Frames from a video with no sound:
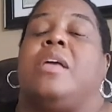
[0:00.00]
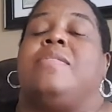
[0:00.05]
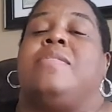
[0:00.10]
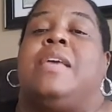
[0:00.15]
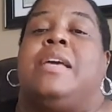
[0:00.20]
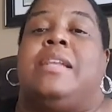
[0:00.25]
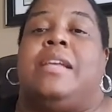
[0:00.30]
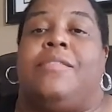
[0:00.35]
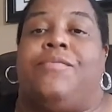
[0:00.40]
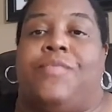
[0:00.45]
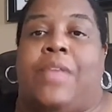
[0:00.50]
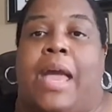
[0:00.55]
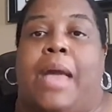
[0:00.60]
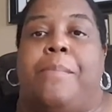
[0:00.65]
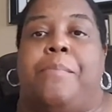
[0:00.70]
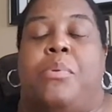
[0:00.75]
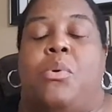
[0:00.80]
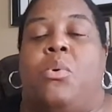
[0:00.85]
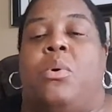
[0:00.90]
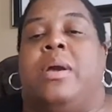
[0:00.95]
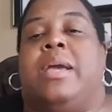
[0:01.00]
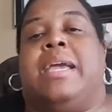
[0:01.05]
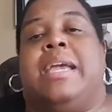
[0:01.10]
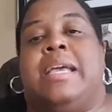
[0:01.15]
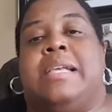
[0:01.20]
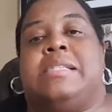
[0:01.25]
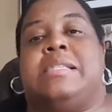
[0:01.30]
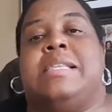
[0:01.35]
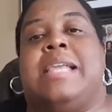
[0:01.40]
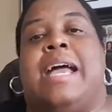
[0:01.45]
then at that point,
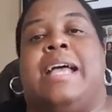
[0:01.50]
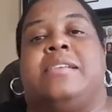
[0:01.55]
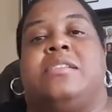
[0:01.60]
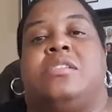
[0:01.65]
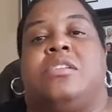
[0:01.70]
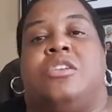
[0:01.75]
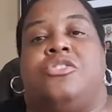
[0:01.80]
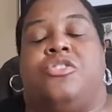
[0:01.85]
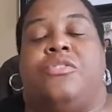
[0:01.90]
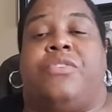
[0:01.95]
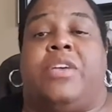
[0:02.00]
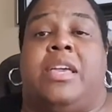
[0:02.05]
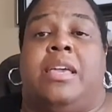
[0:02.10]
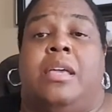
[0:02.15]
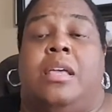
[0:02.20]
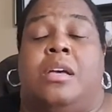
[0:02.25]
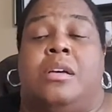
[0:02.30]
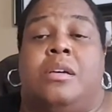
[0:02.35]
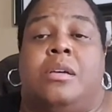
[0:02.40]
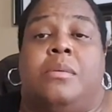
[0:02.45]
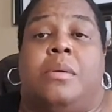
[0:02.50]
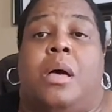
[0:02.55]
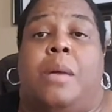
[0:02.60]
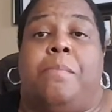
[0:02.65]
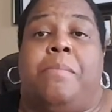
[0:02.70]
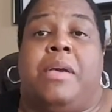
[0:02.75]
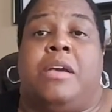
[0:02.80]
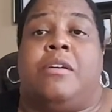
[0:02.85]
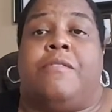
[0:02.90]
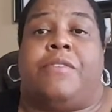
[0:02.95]
it's not such of a, uh, a
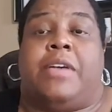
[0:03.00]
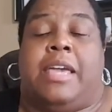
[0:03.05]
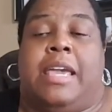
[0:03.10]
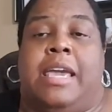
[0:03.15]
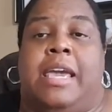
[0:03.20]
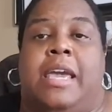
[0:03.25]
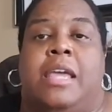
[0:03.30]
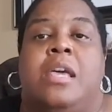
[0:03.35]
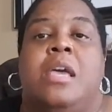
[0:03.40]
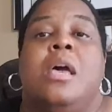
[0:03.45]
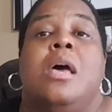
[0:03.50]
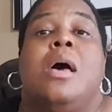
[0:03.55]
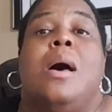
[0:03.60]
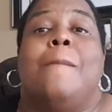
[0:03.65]
big of a hit.